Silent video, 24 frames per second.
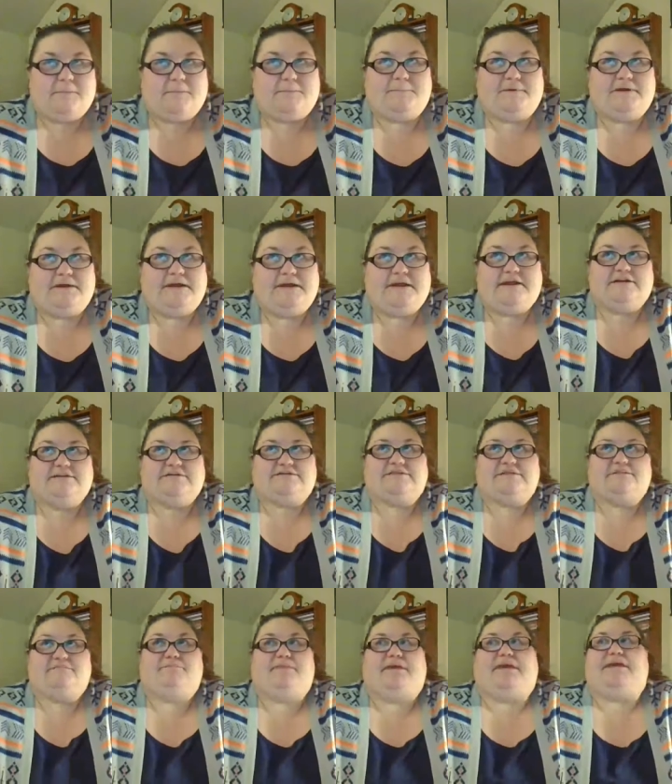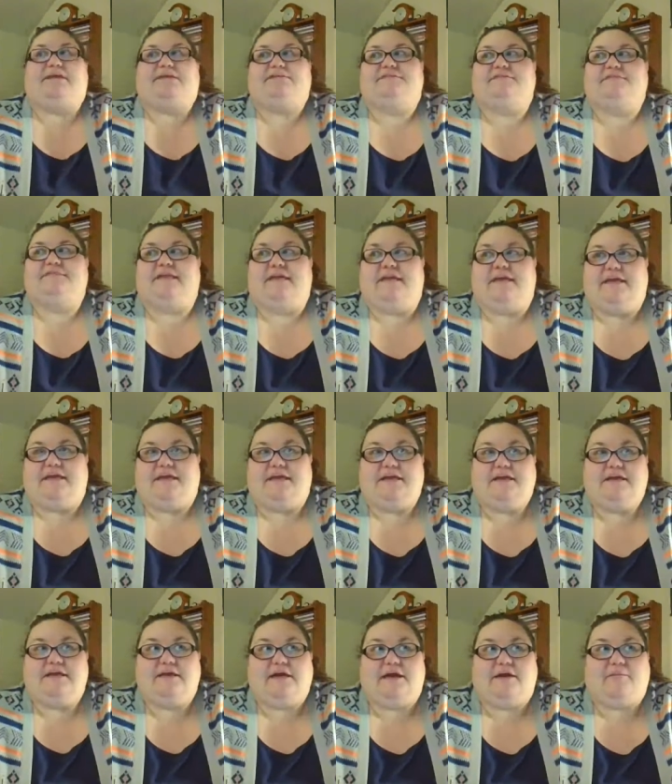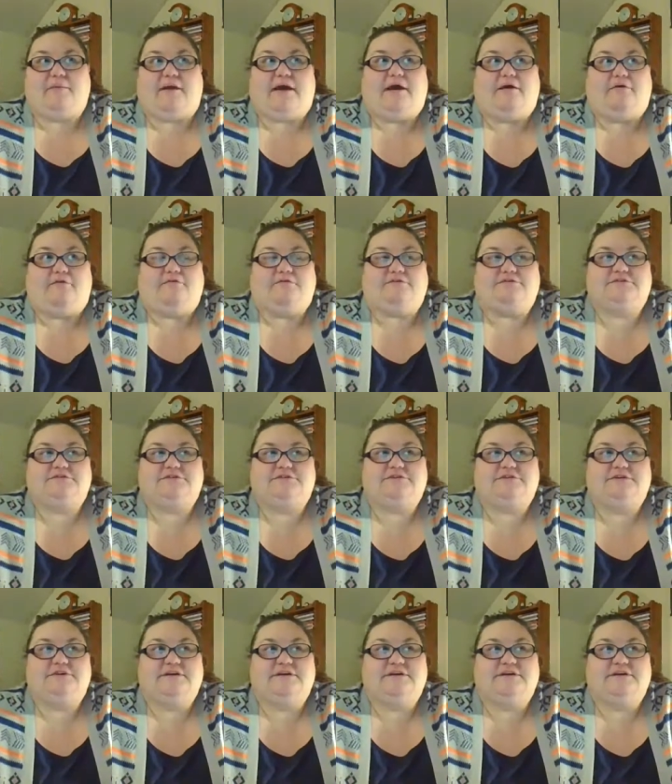But here's the biggest thing about